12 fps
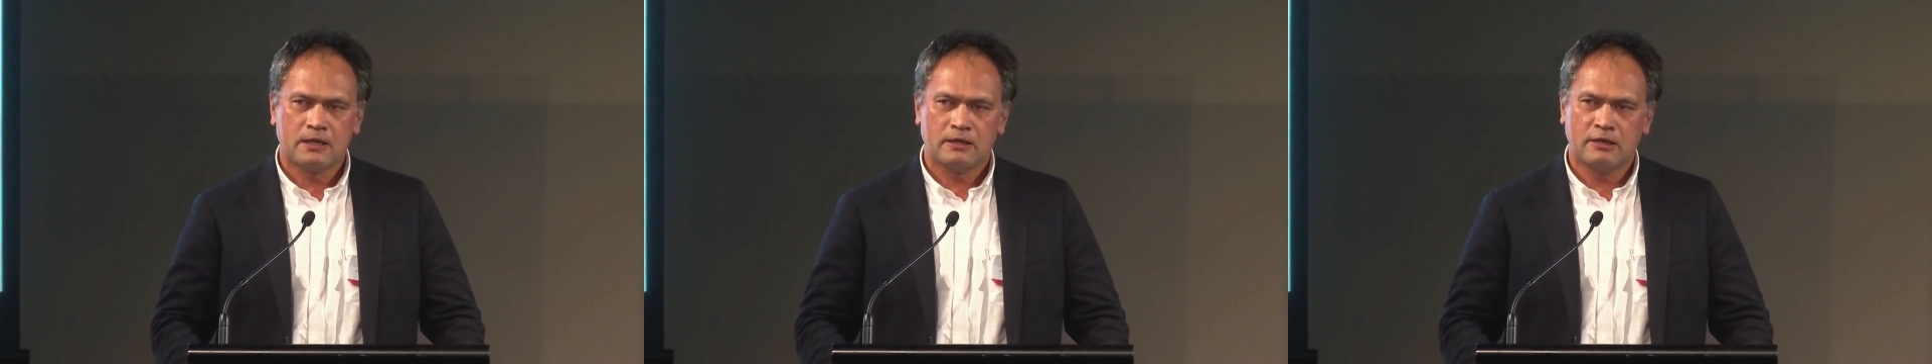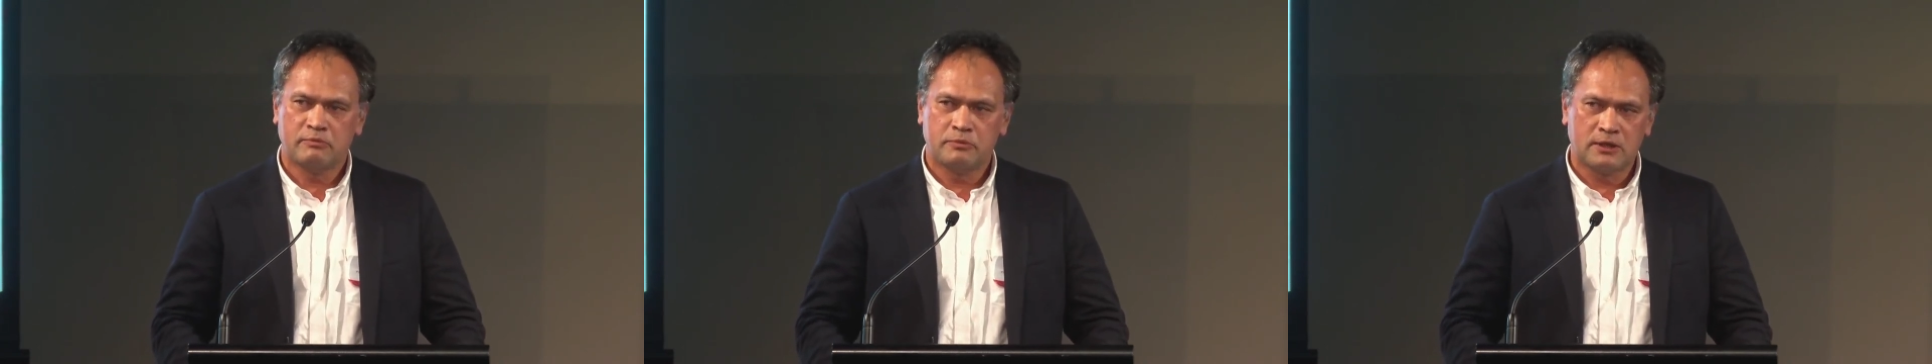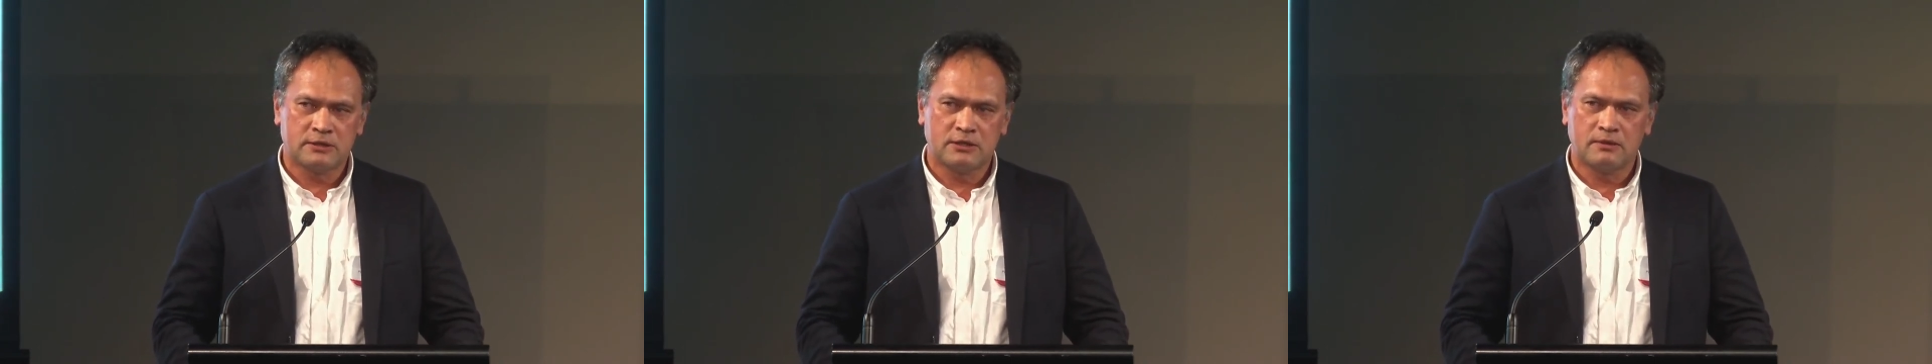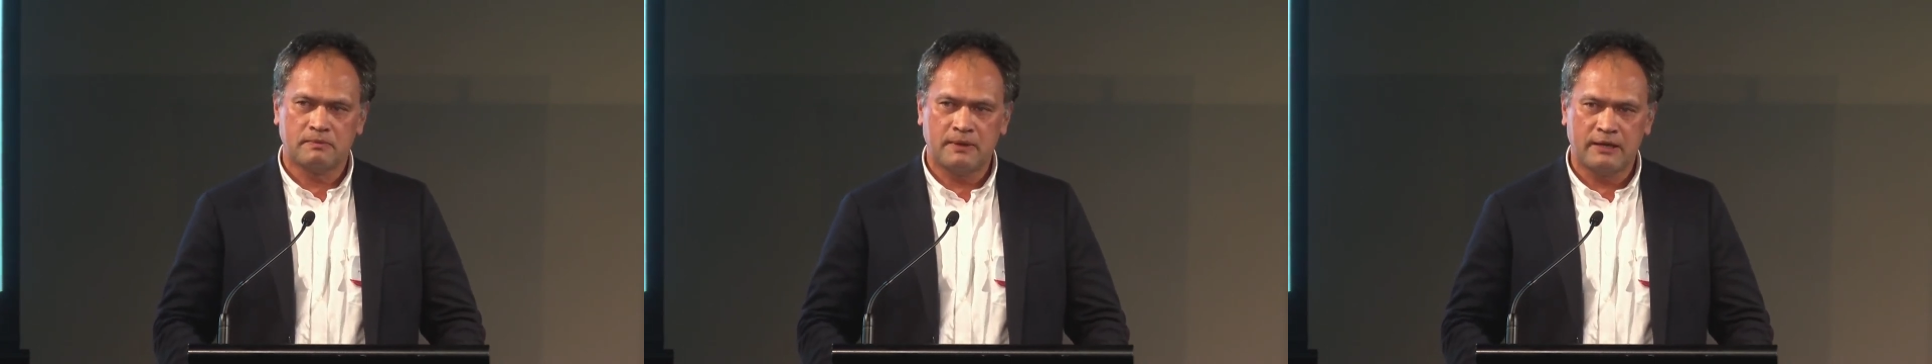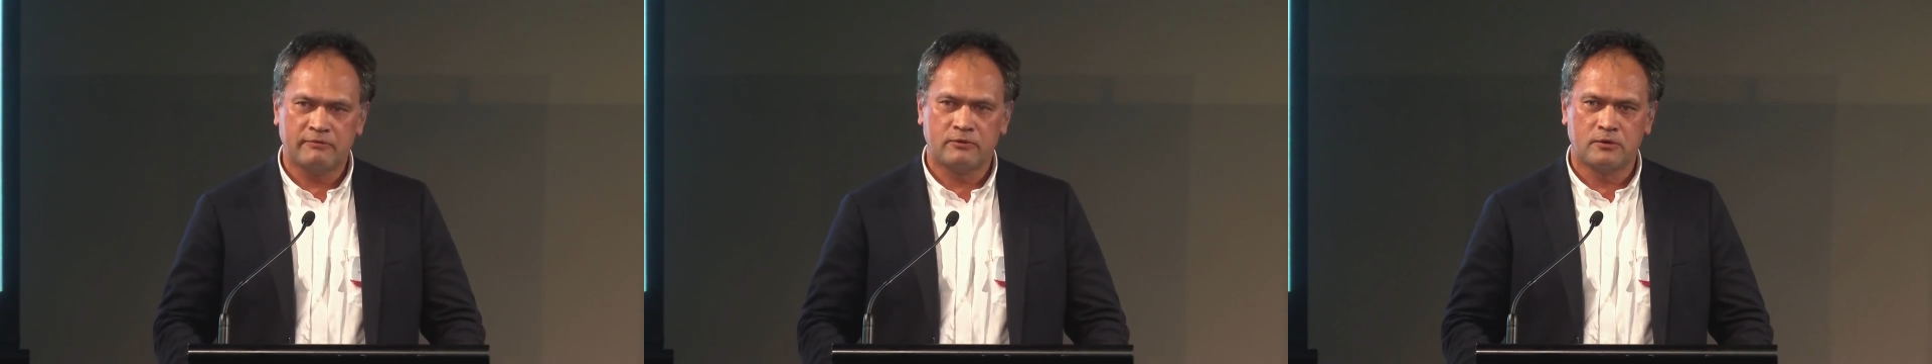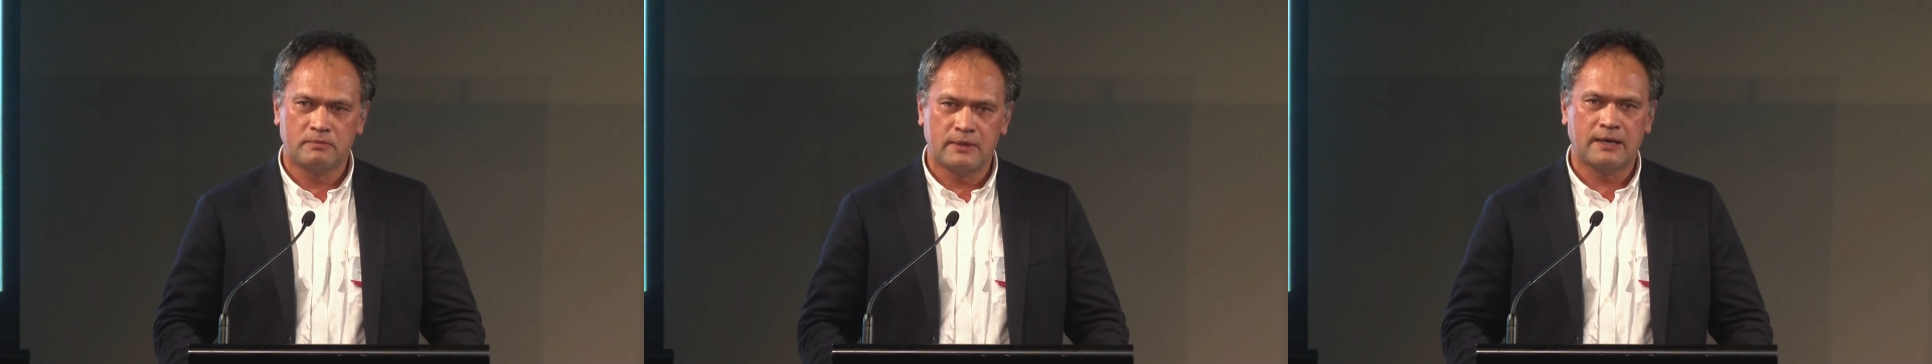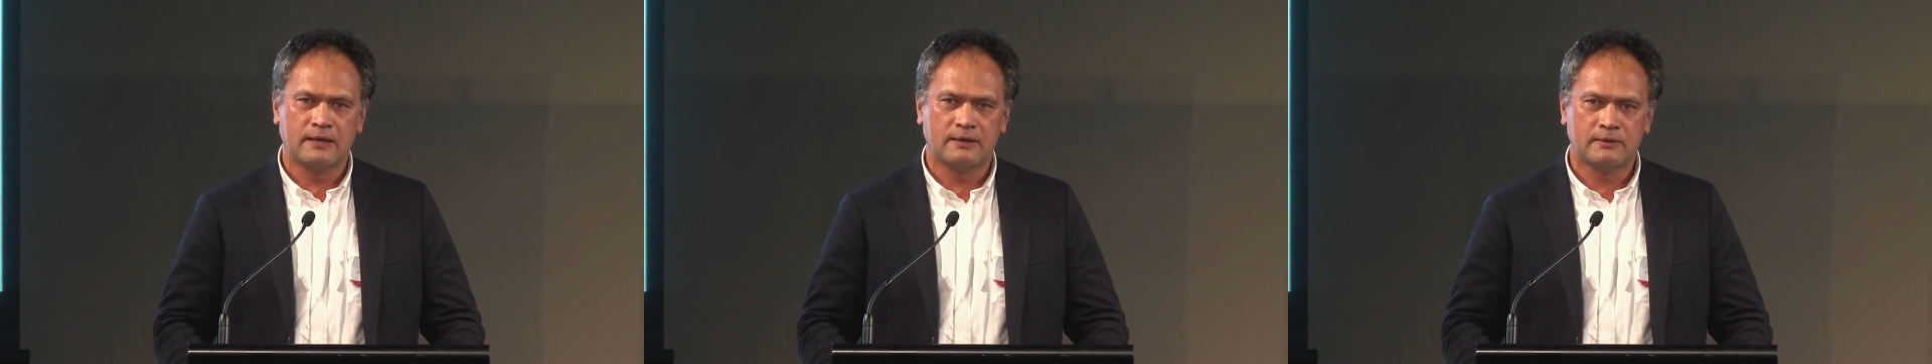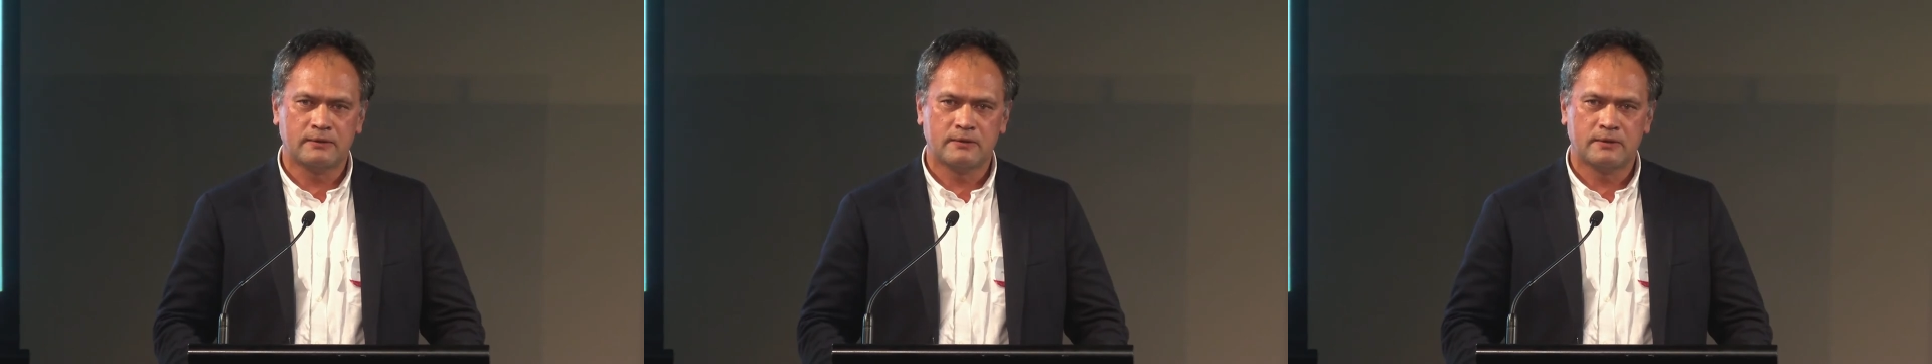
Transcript: They put us on a platform now